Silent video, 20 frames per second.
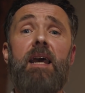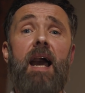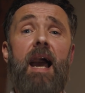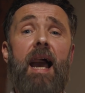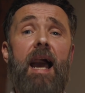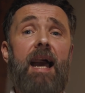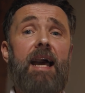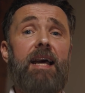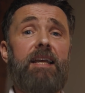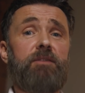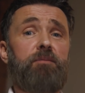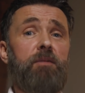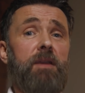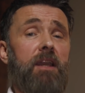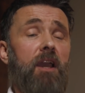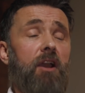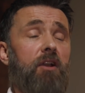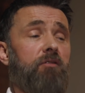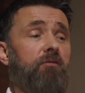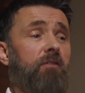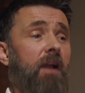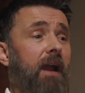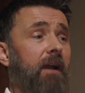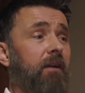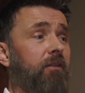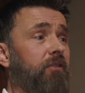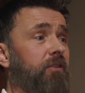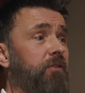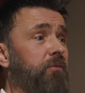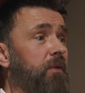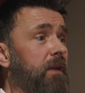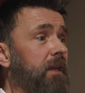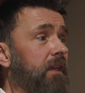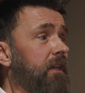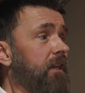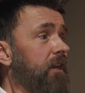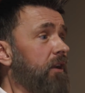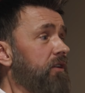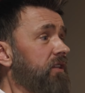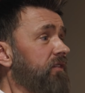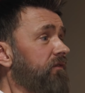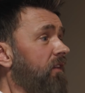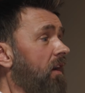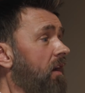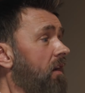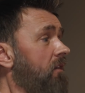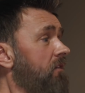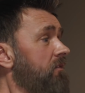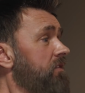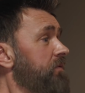As we go round, we're going to go as far